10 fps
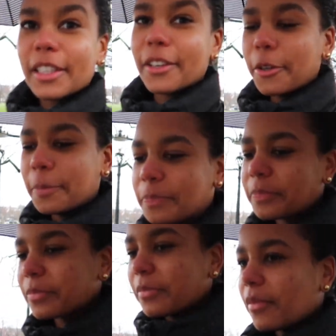a little.
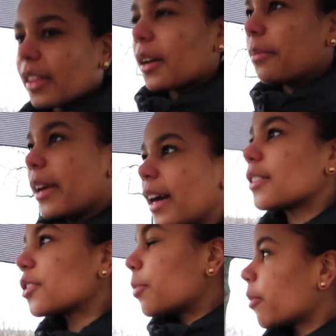But yeah,
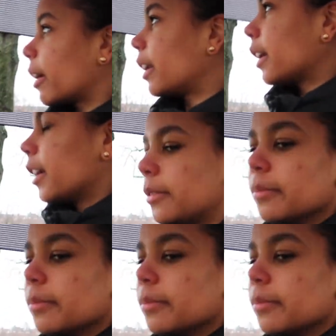it's super rainy,